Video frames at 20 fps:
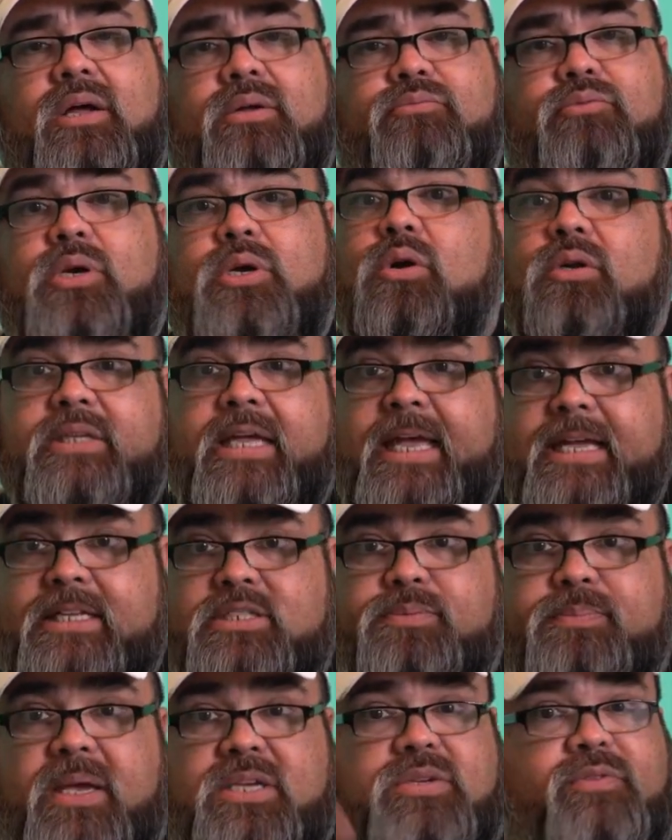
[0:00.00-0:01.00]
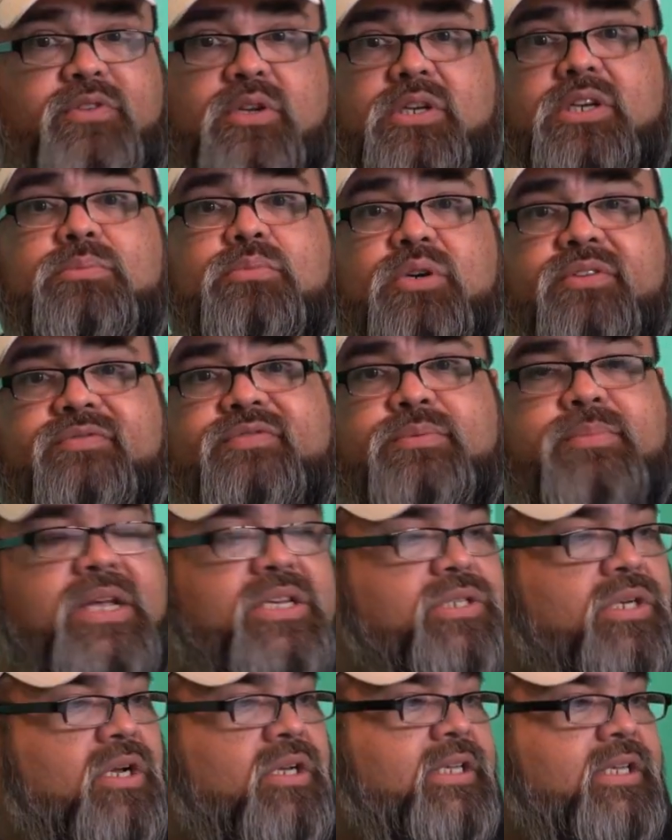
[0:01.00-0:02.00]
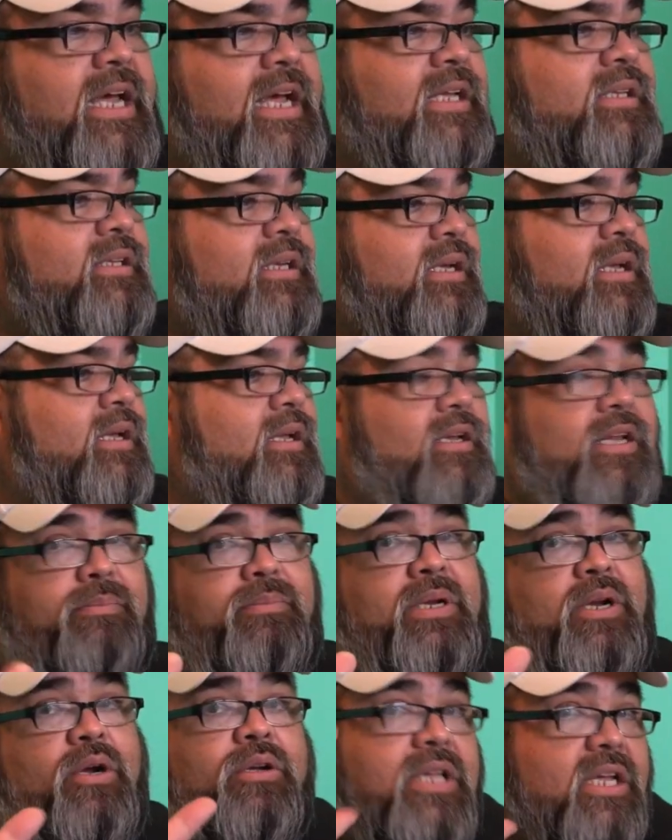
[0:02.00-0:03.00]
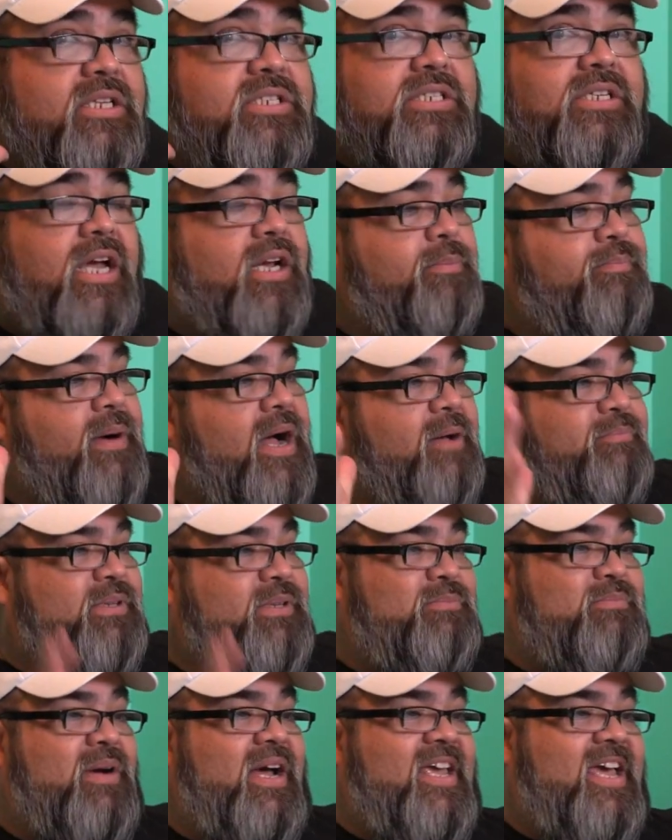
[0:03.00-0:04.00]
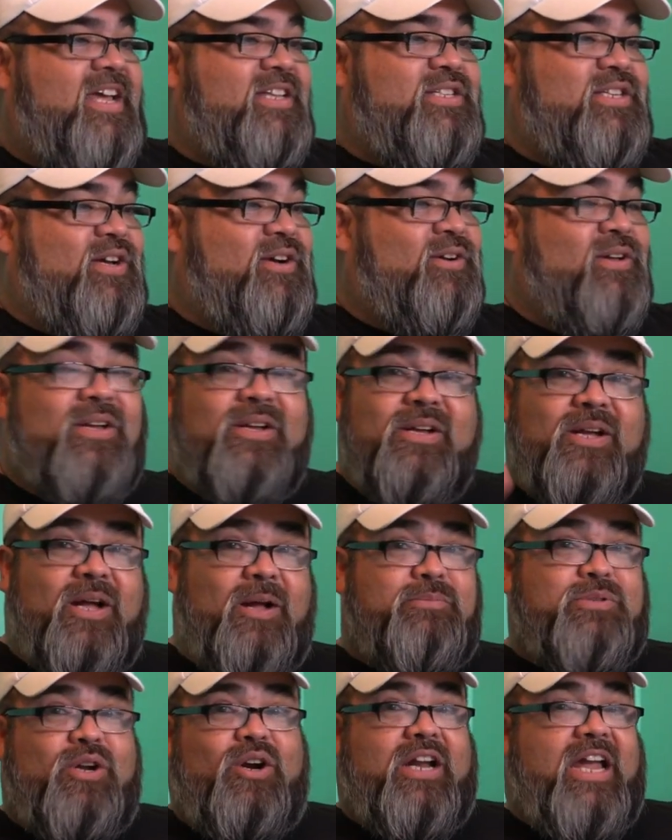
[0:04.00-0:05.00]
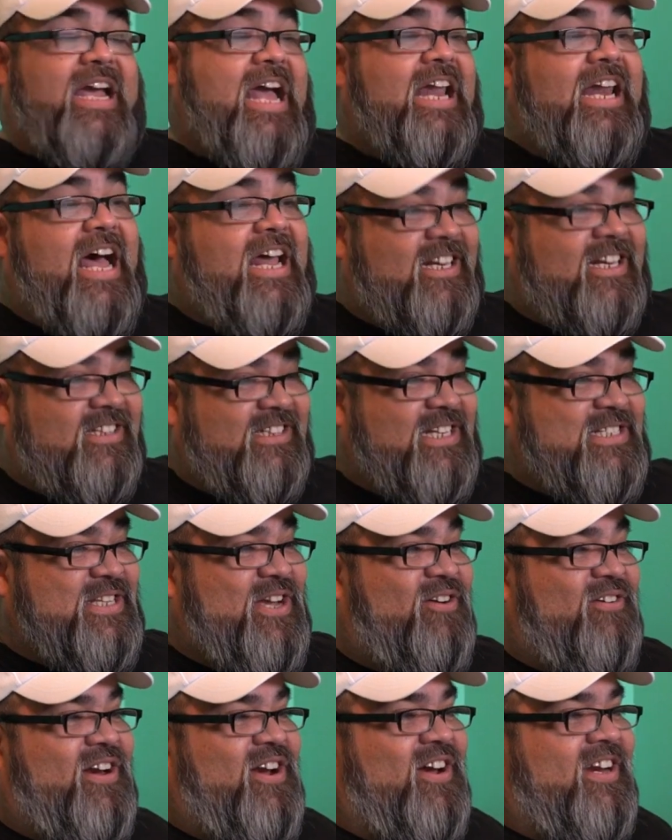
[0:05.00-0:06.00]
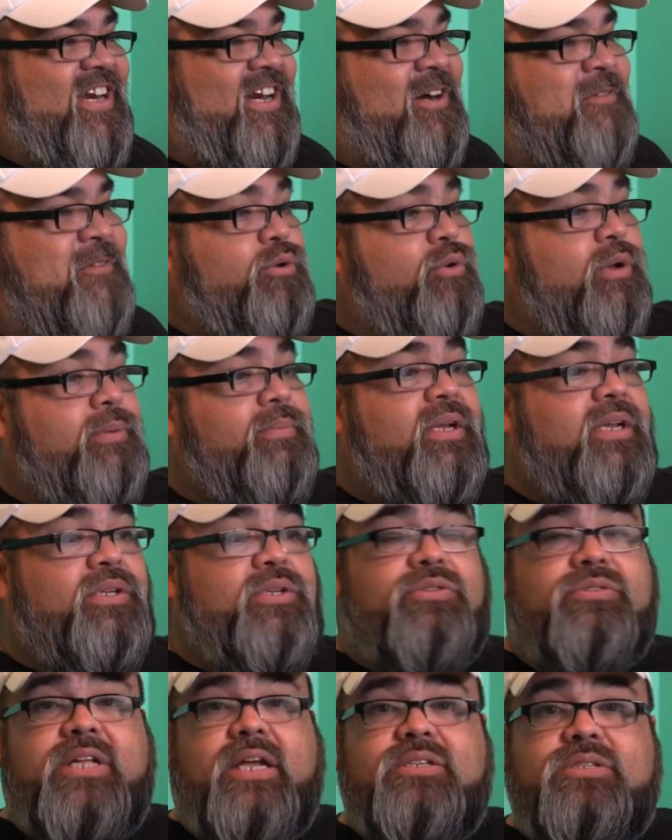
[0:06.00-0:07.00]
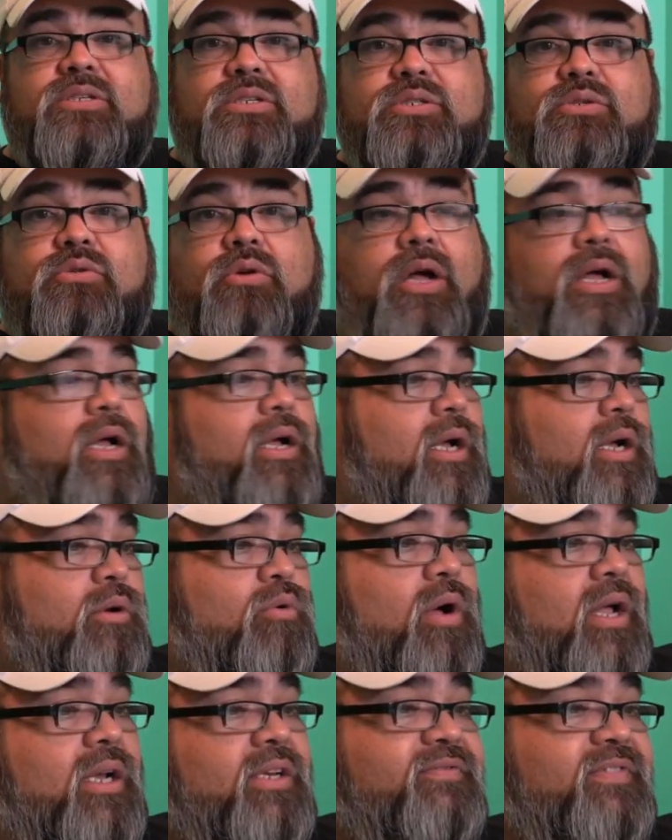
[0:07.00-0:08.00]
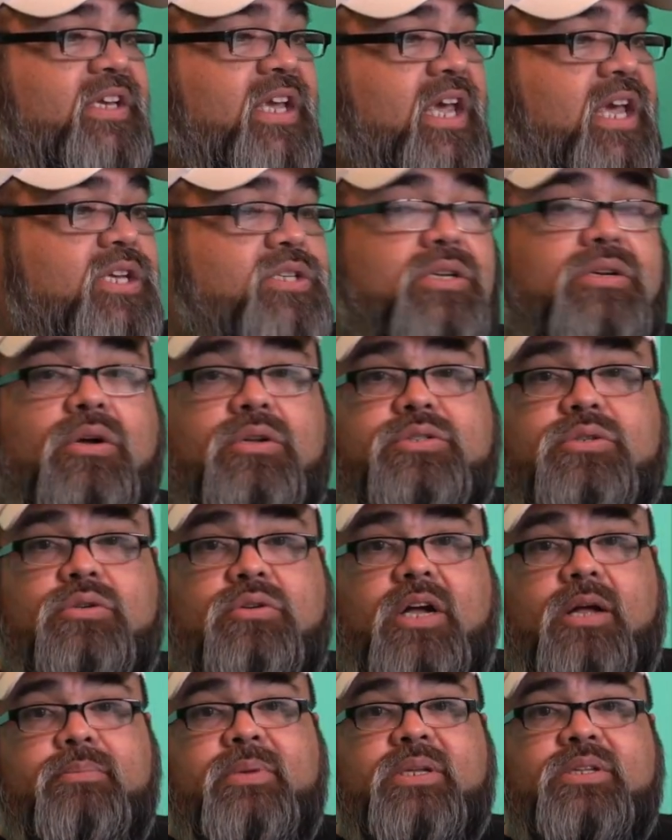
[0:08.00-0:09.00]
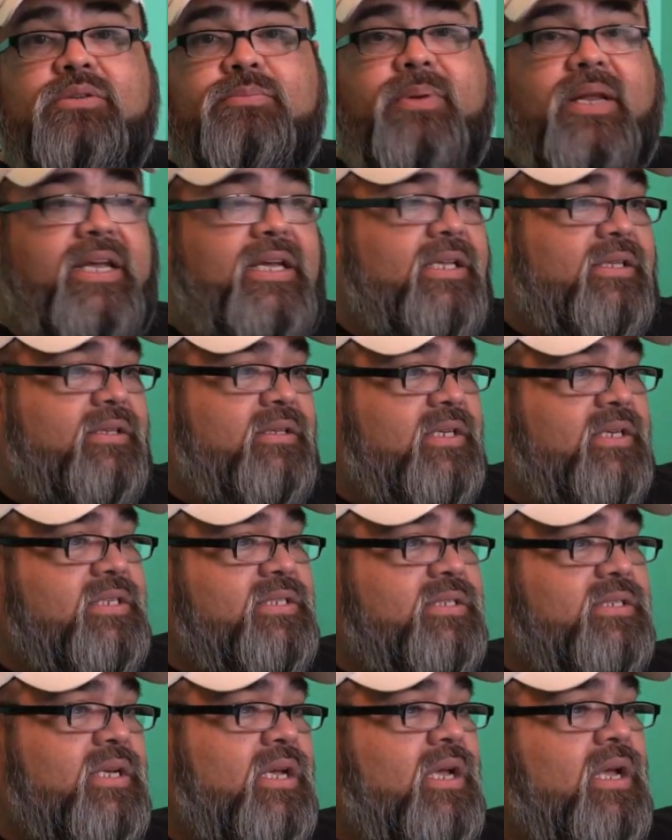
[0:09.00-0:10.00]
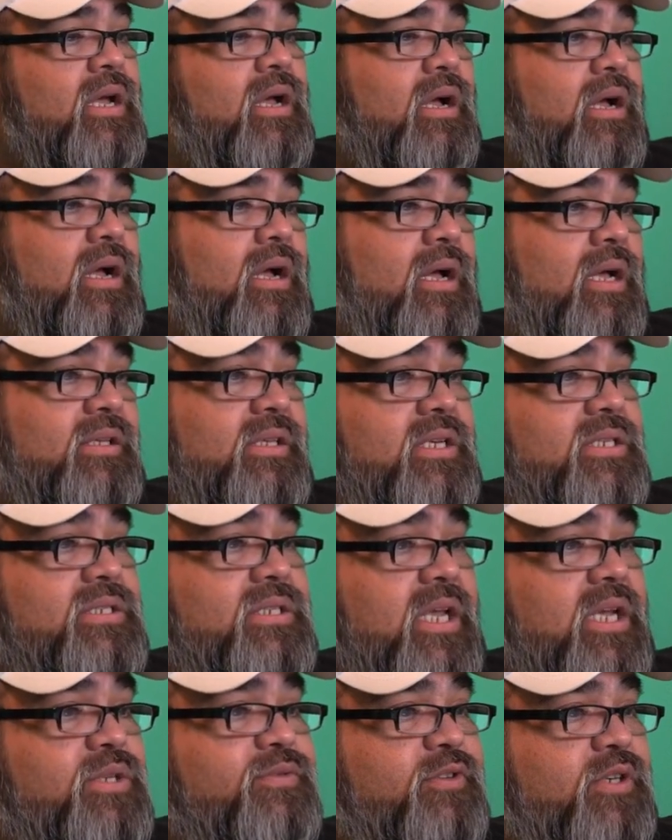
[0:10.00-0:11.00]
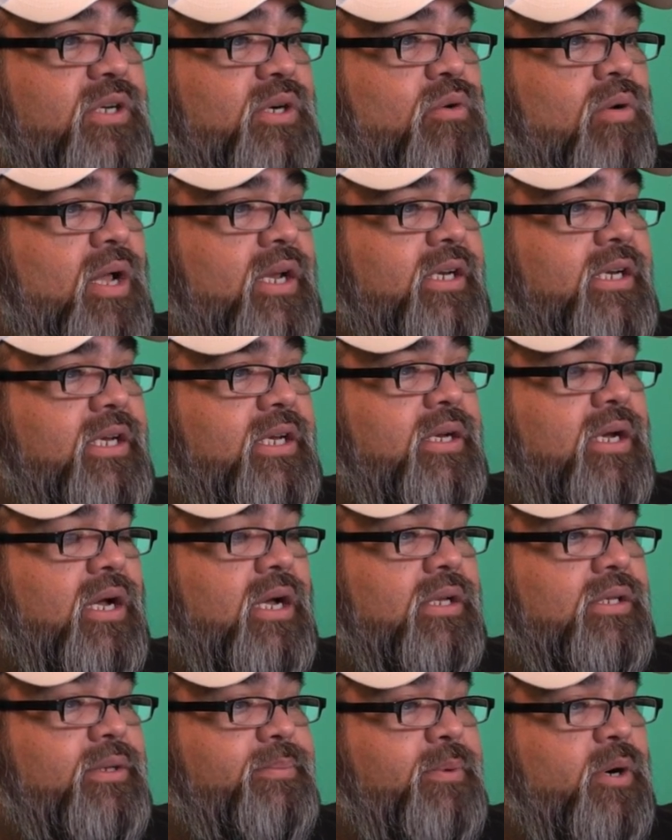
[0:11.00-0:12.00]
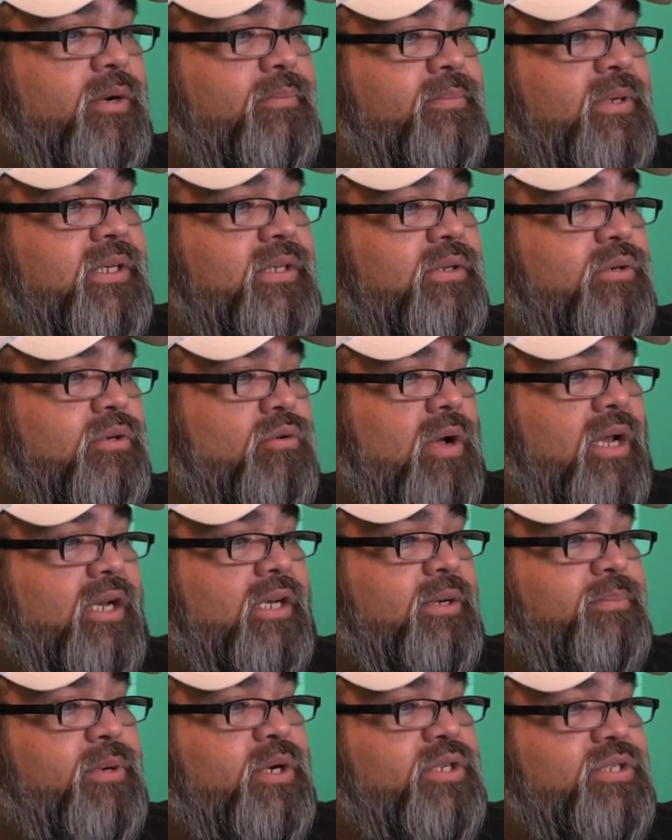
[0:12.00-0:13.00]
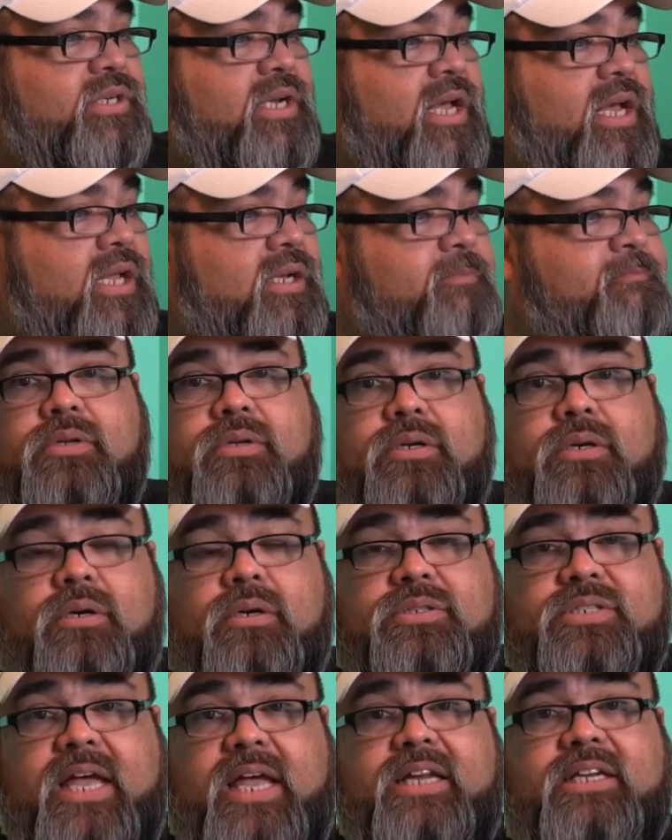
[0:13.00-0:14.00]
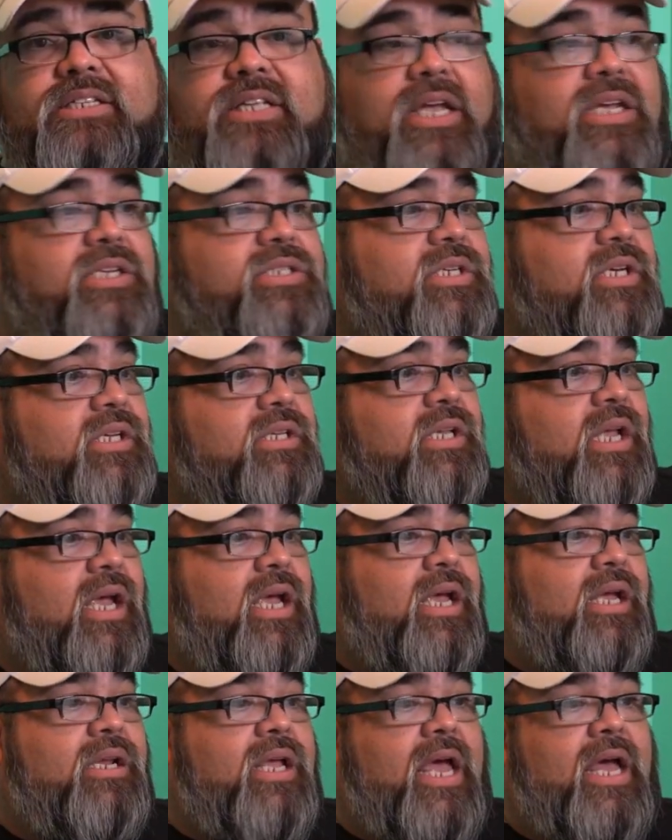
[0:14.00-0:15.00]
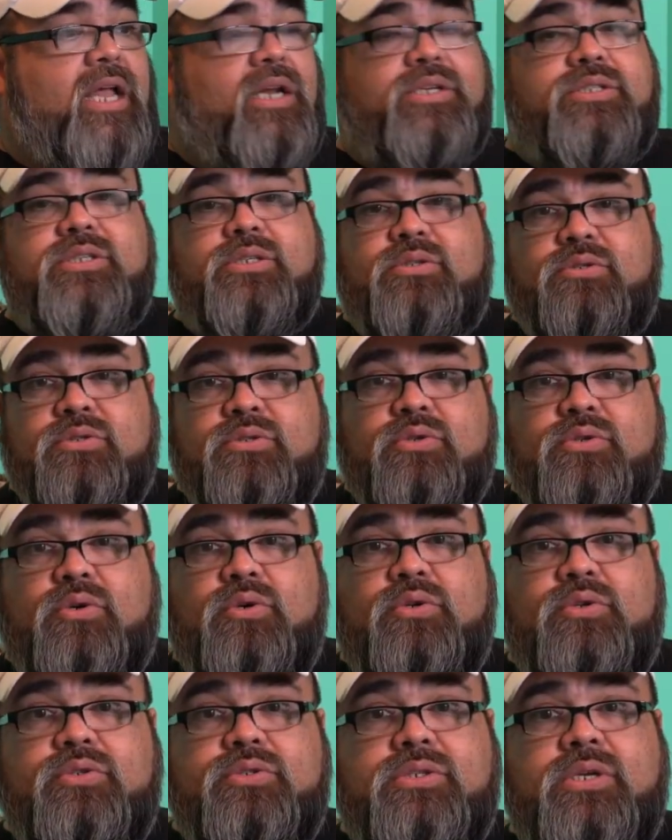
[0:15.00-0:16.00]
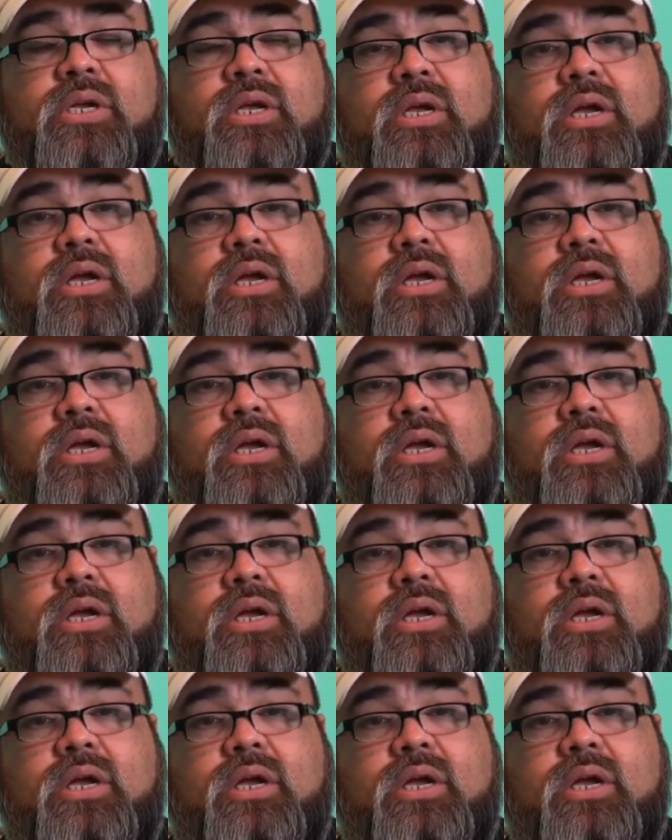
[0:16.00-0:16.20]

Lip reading: We call the headspace. If you need more information on that, let me know. That just kind of popped in my head. So I'm sorry, I got a lot of things going on here. Equipment and utensils qualification also come into play at this at this stage for the quality department or quality personnel. Their sanitation and allergen controls